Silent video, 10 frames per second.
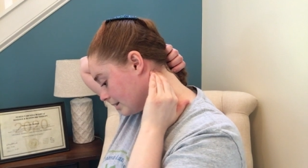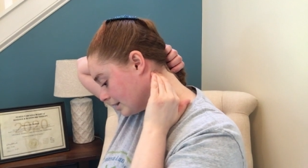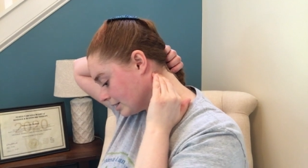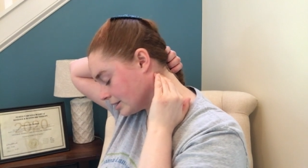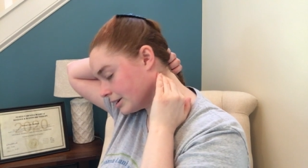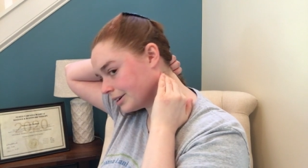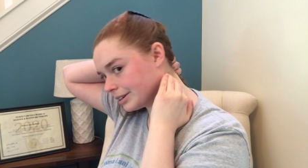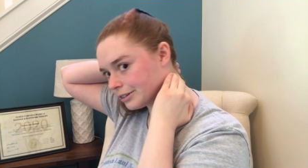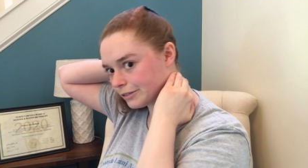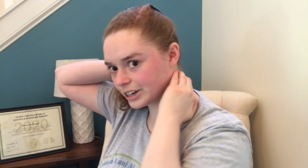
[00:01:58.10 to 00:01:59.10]
And these
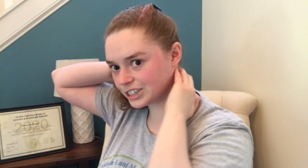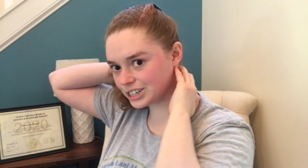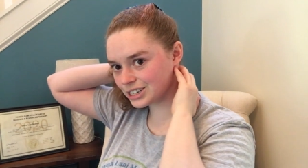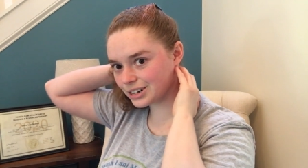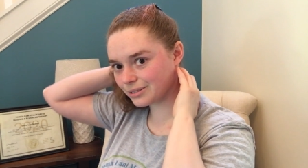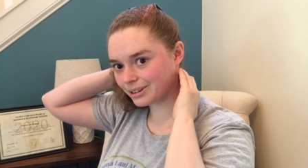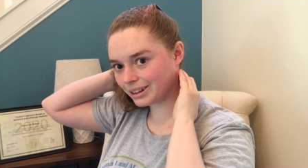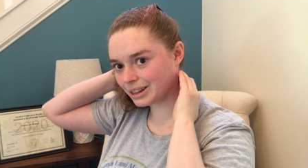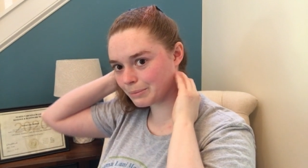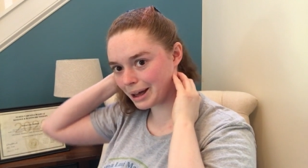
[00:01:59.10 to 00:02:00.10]
circular frictions are
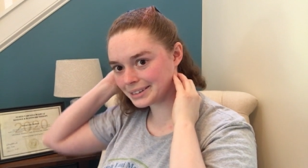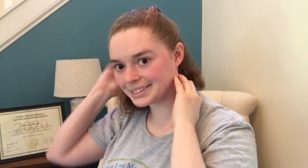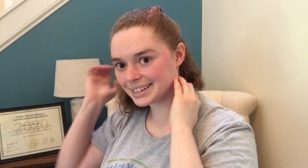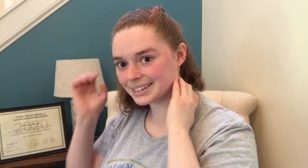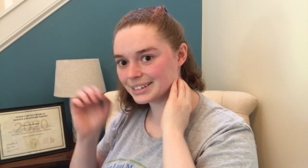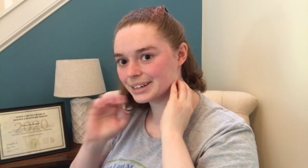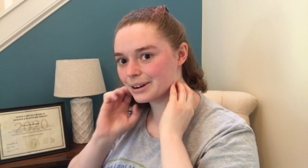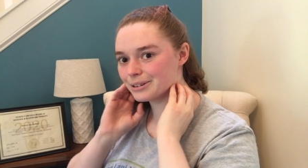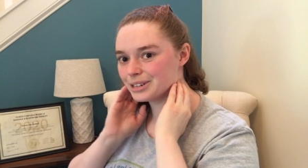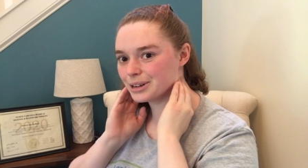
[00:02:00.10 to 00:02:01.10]
really the best thing to
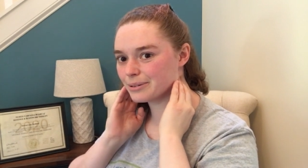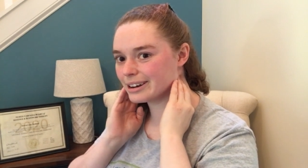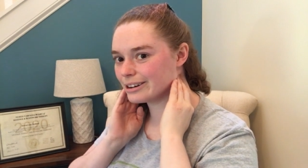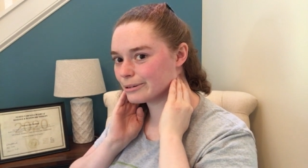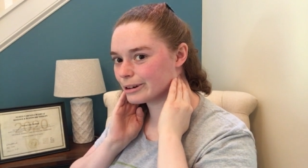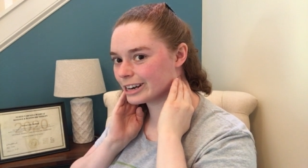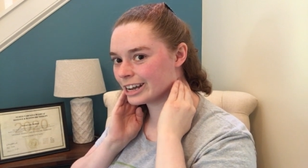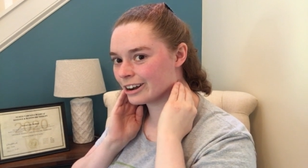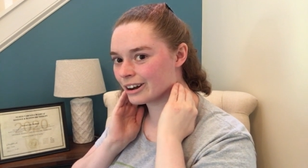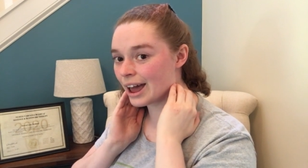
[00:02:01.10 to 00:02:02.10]
go to when you're
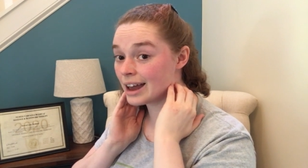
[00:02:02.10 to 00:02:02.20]
working on